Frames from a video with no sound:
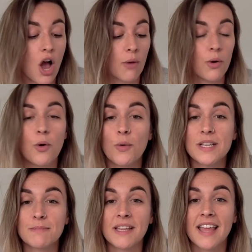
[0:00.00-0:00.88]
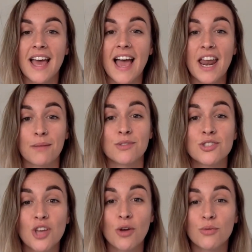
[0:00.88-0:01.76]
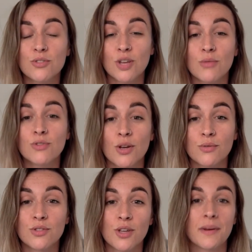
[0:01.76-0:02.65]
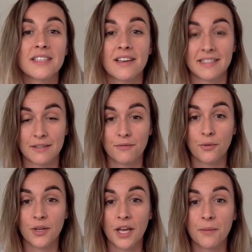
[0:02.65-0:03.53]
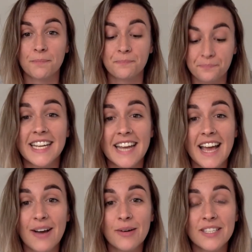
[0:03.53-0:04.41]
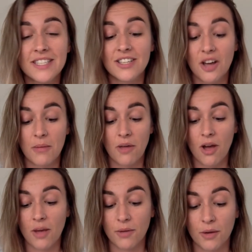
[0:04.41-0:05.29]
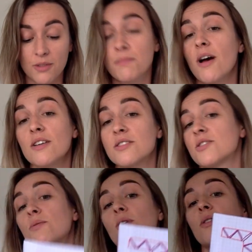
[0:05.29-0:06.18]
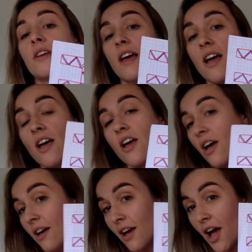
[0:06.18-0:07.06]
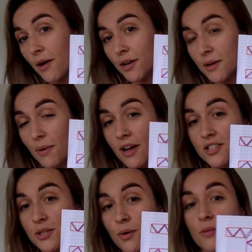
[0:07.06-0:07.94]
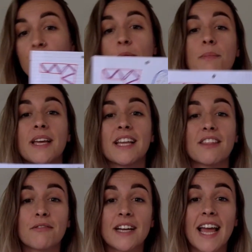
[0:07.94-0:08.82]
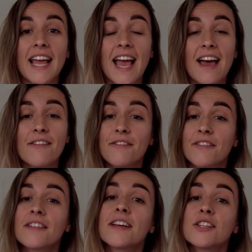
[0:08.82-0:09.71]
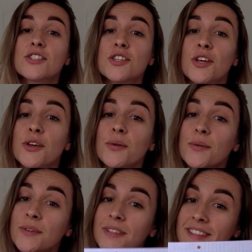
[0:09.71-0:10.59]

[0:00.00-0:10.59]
I will always be there, and I'm so, so, so, so excited for you. Now is the time that I'm going to pass you on. I'm going to pass you on from being 3AF to